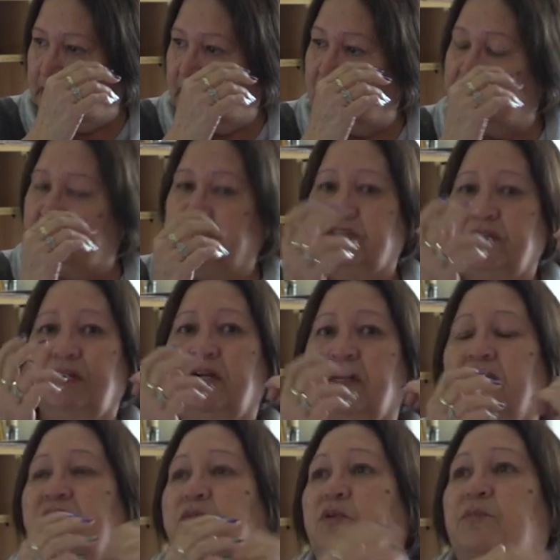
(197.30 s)
As I said, he
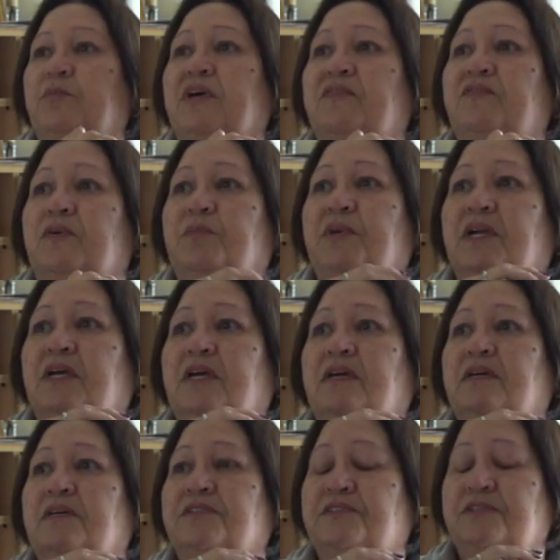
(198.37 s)
lived with me for many
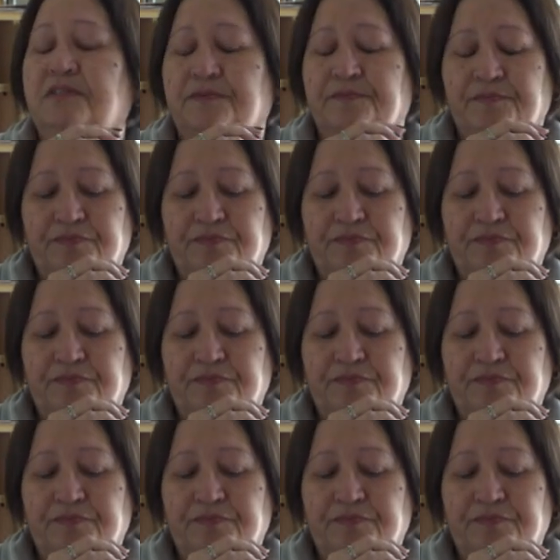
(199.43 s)
years.